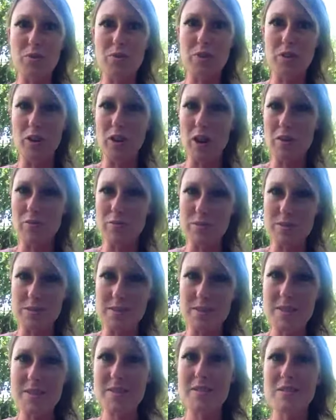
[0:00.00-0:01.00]
There's a lot of
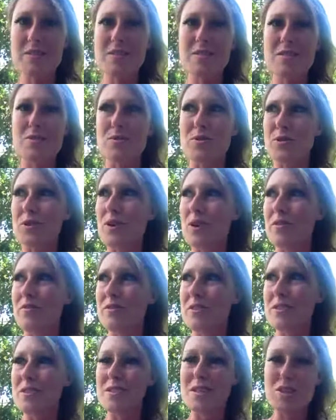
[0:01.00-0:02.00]
resistance. There's a lot
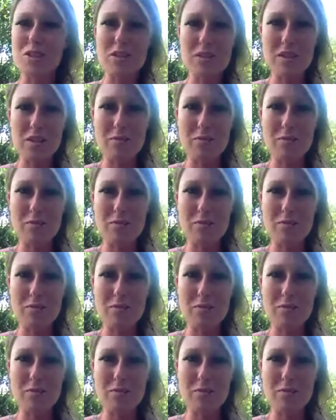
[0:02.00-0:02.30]
of decisions